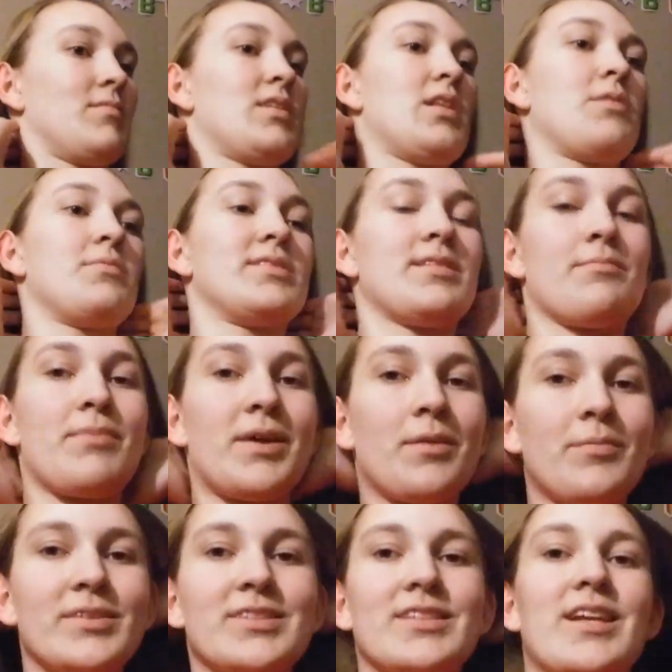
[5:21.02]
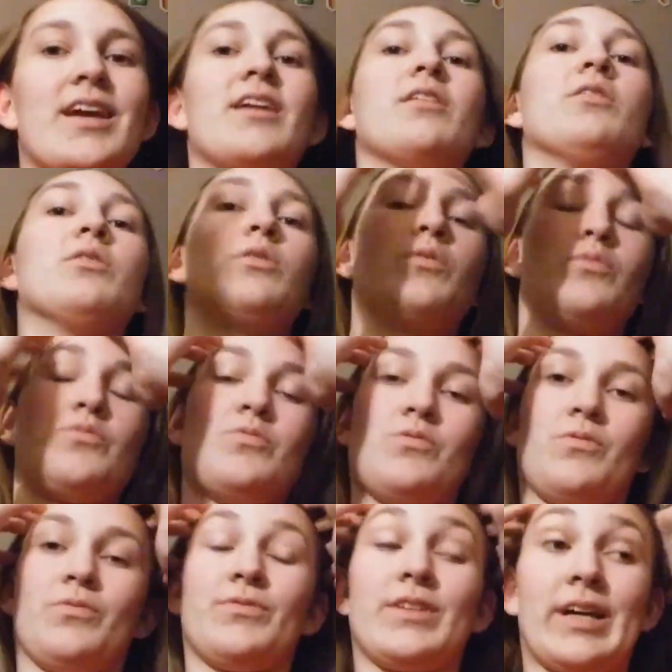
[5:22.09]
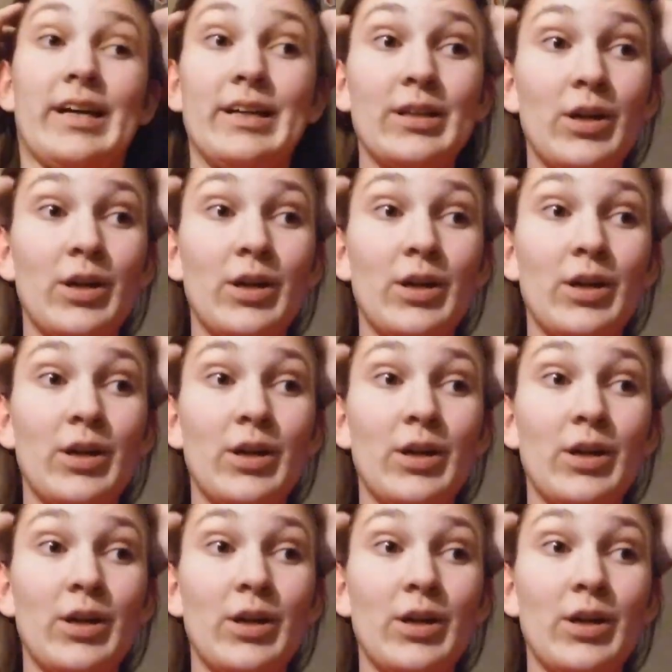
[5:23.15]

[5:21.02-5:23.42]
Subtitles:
There was a big mistake. Oofda.